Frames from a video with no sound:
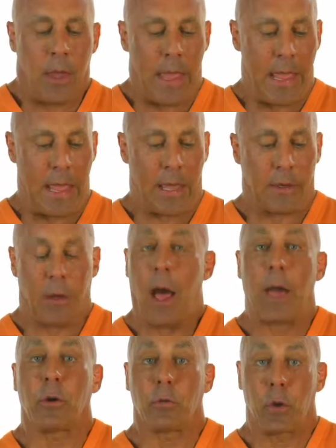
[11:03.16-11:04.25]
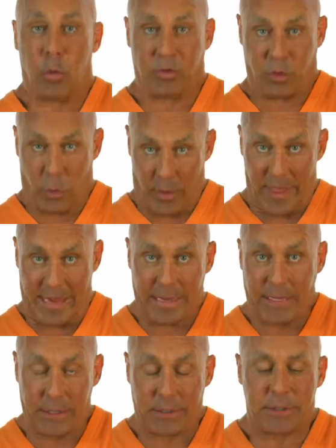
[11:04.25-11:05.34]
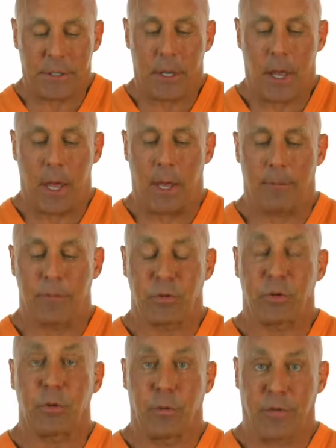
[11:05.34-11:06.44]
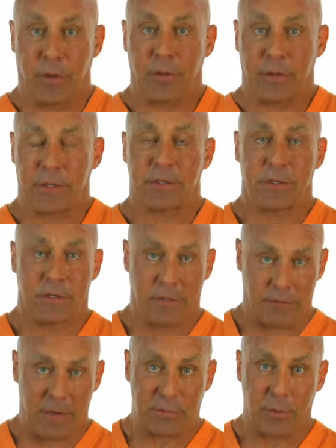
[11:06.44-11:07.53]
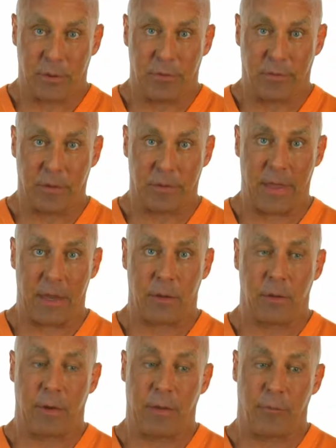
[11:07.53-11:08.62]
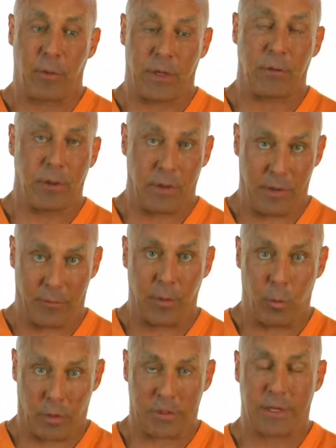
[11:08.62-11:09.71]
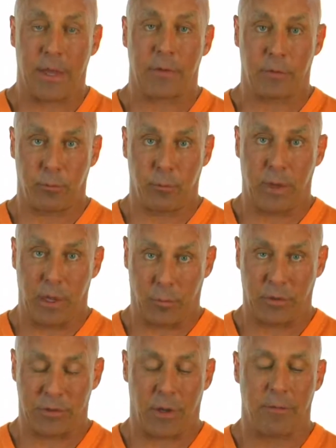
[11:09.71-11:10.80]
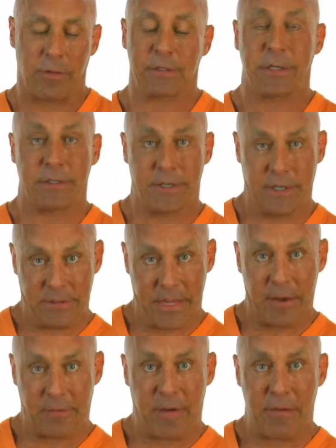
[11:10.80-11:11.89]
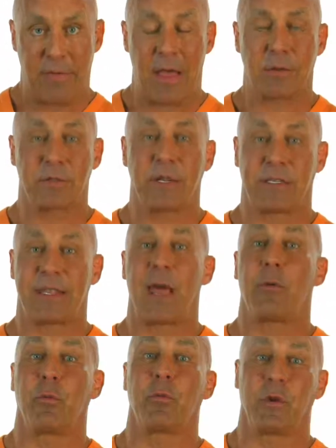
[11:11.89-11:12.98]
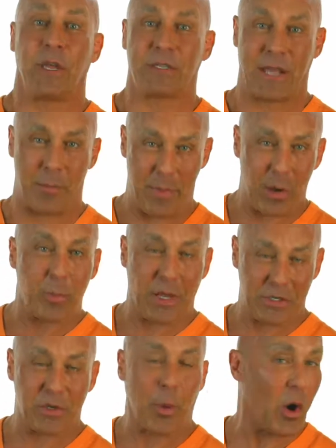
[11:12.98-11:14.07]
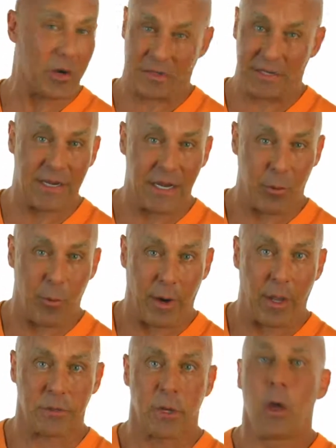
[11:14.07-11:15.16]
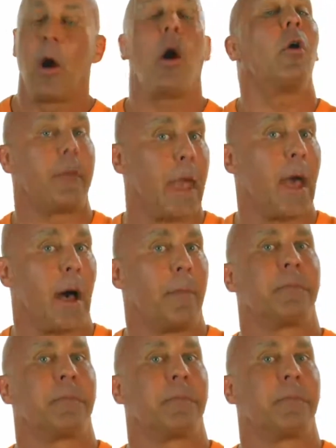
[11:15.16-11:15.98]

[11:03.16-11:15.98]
And I don't know which one that is. Do you feel that this is an investment? Do you feel that if we work together and we help resolve this, is that $5,000, is that a better place to park it than anywhere else? Oh yeah.